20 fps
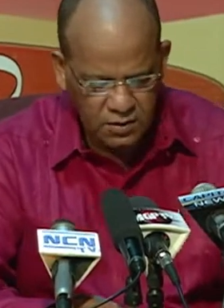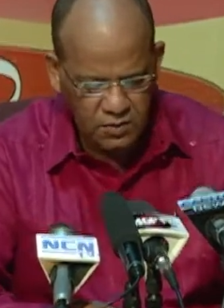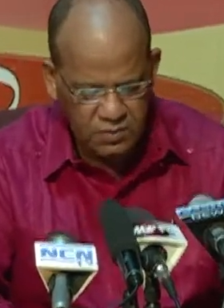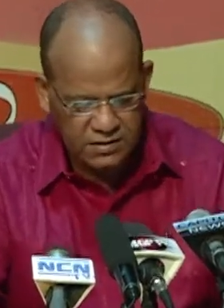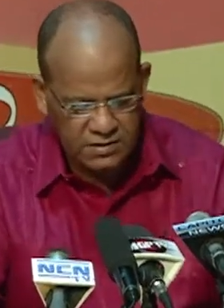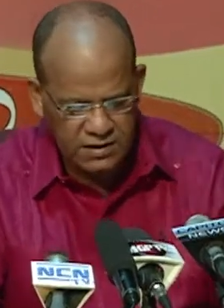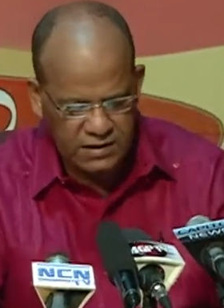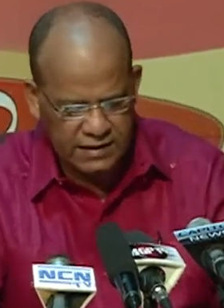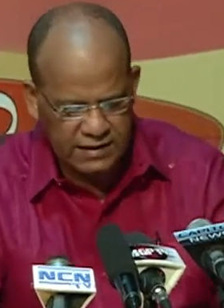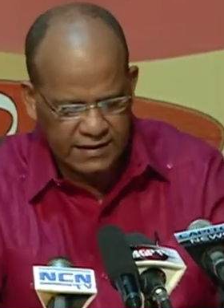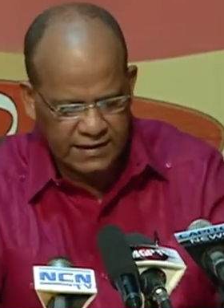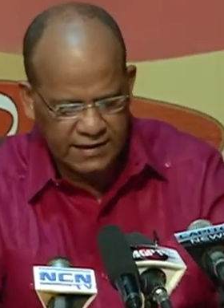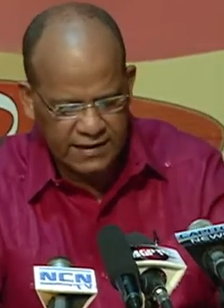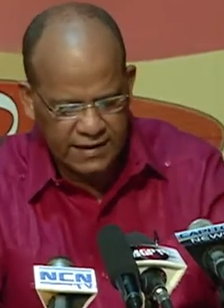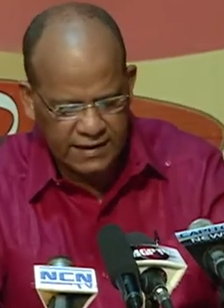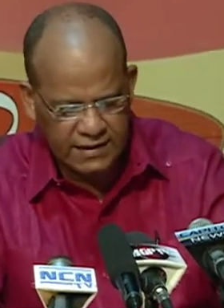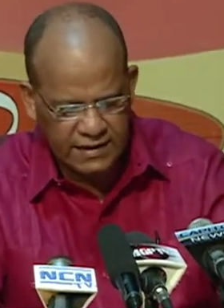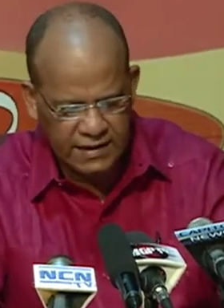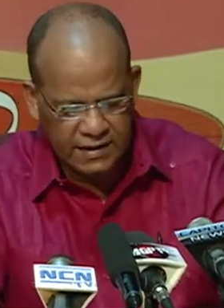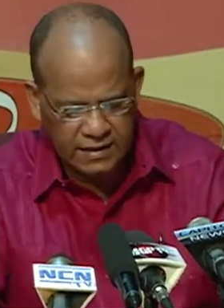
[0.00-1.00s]
closely the
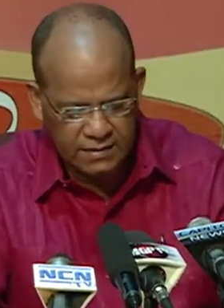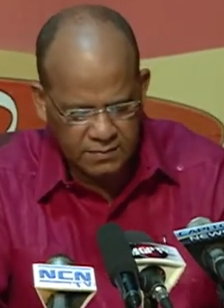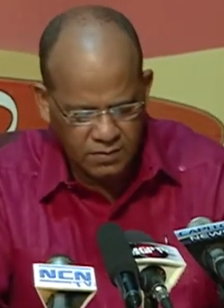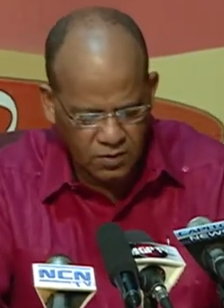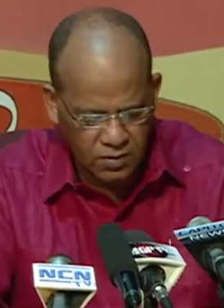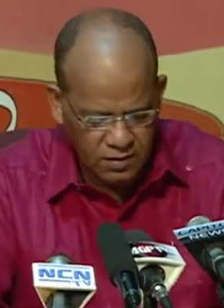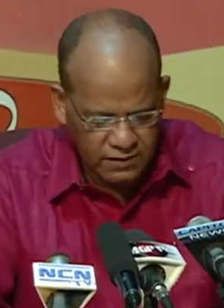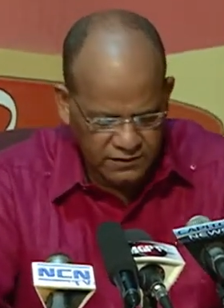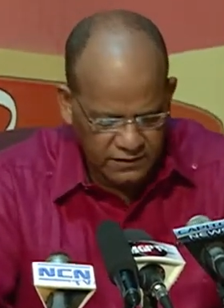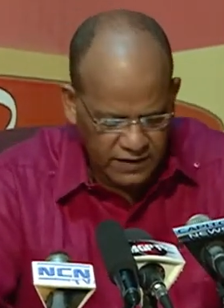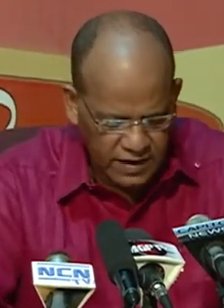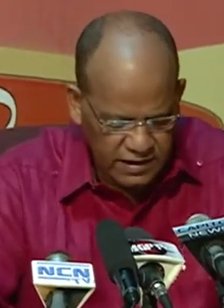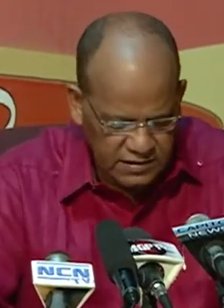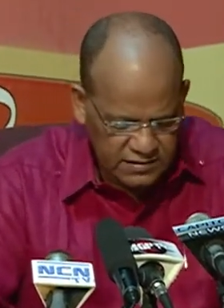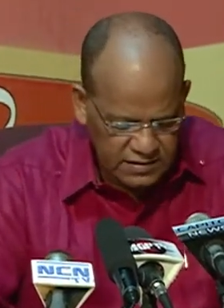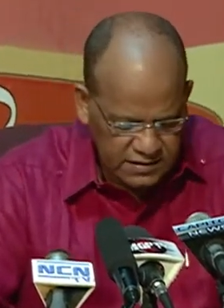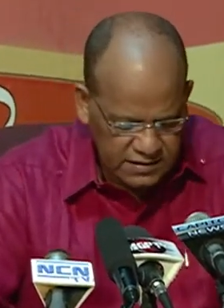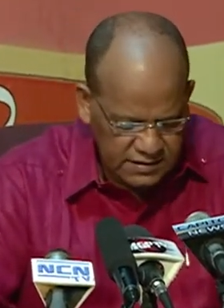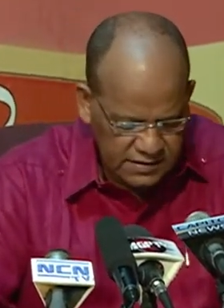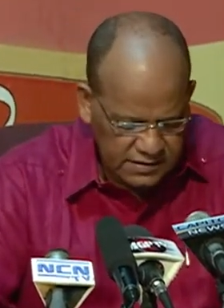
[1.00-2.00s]
deadly Ebola
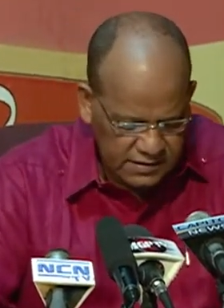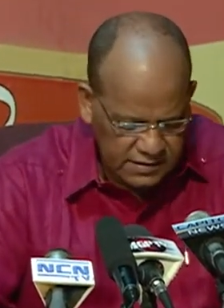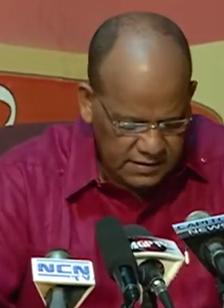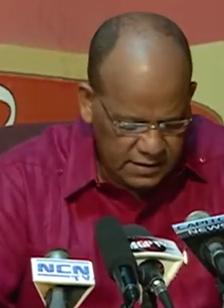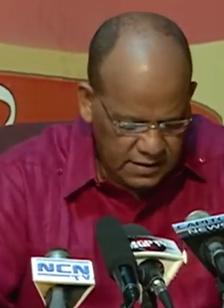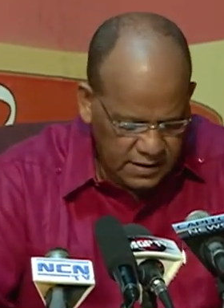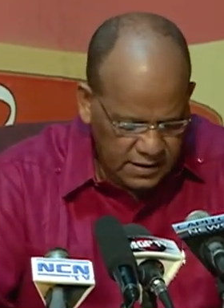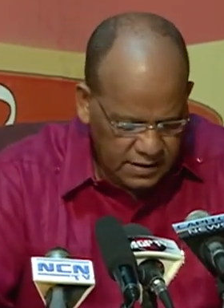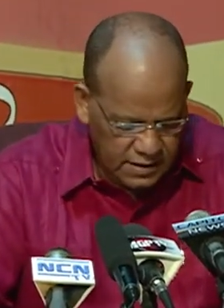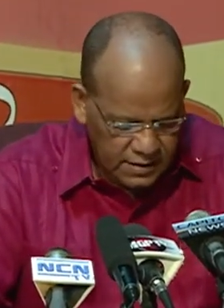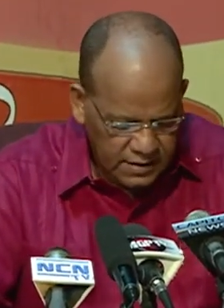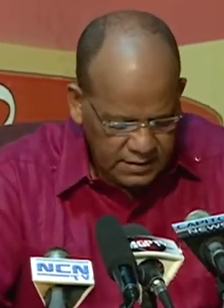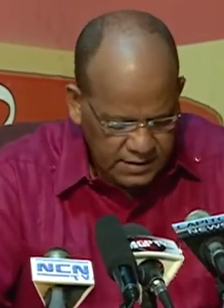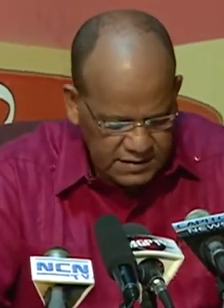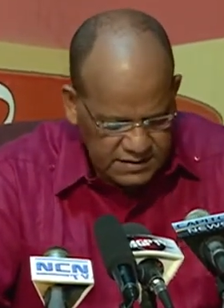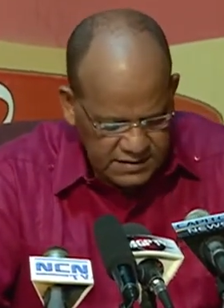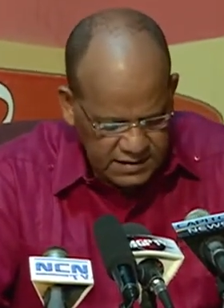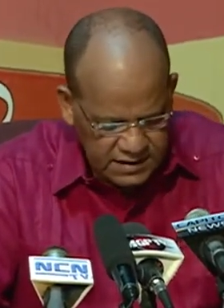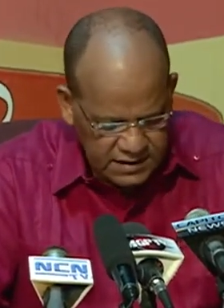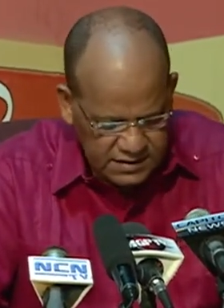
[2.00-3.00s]
virus
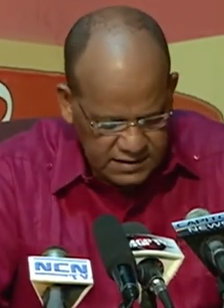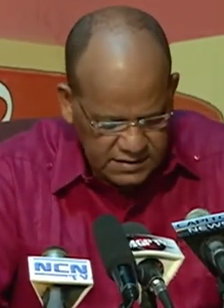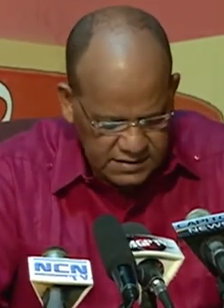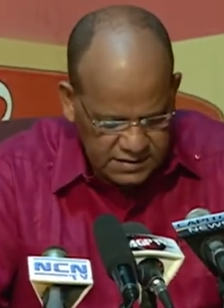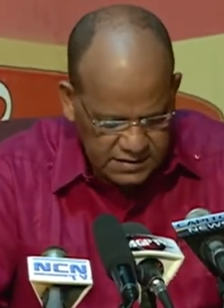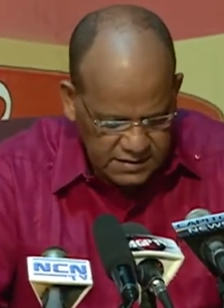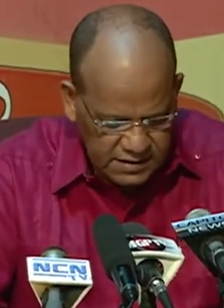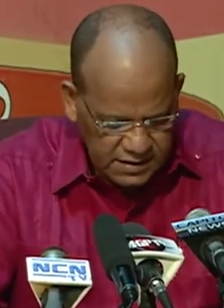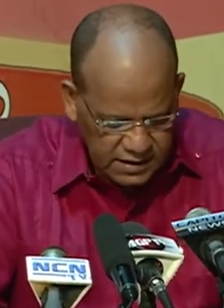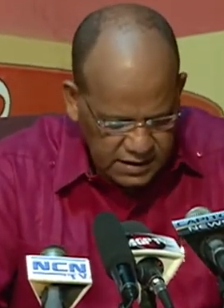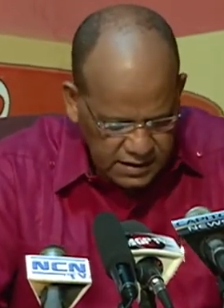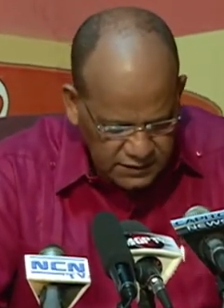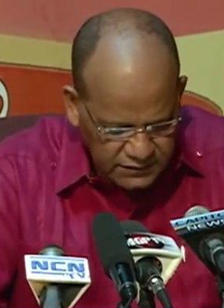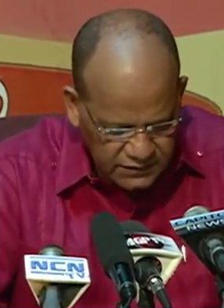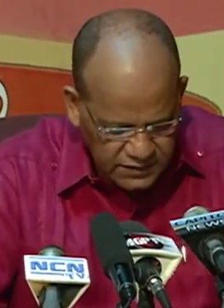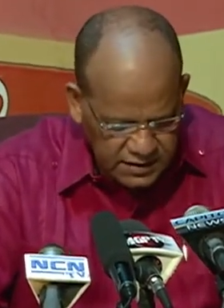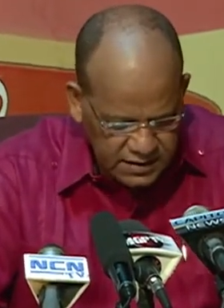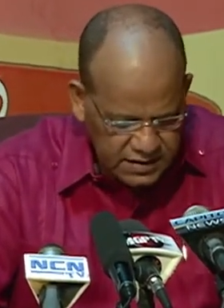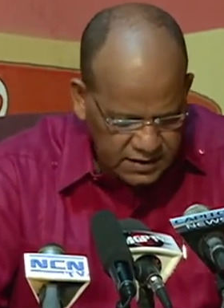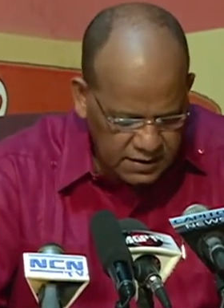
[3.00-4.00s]
disease,
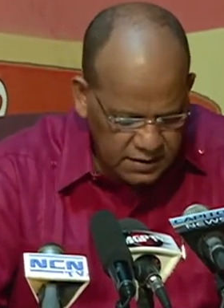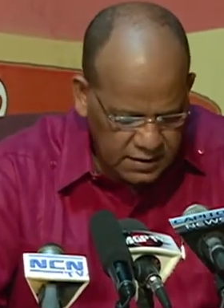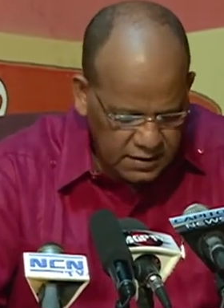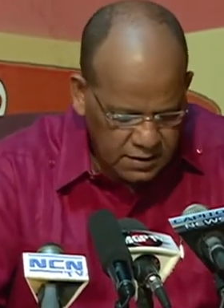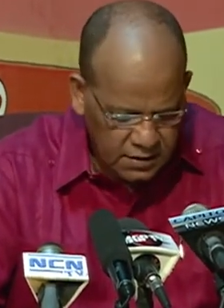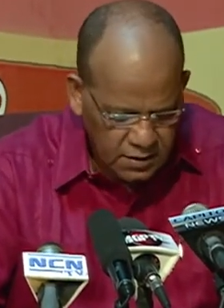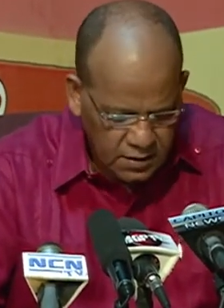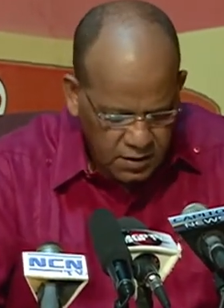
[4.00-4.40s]
EVD,